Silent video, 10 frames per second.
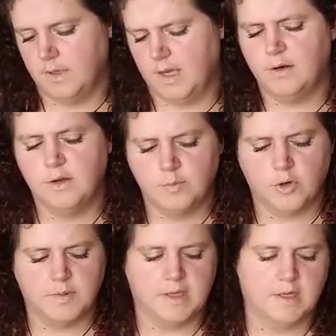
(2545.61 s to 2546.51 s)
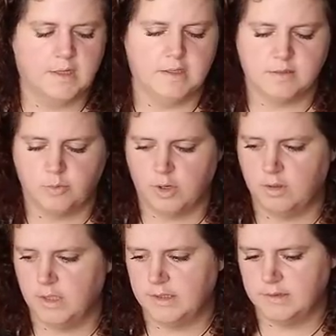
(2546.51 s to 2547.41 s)
I don't know, the more I'm getting into this, the more I
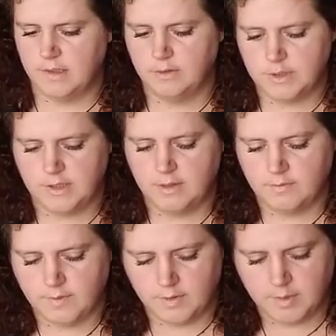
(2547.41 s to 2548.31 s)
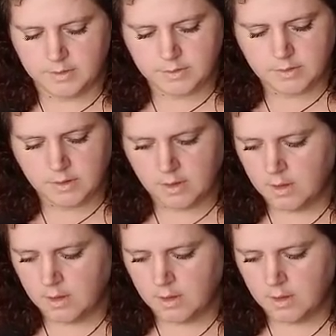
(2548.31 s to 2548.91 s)
don't like this energy there very much.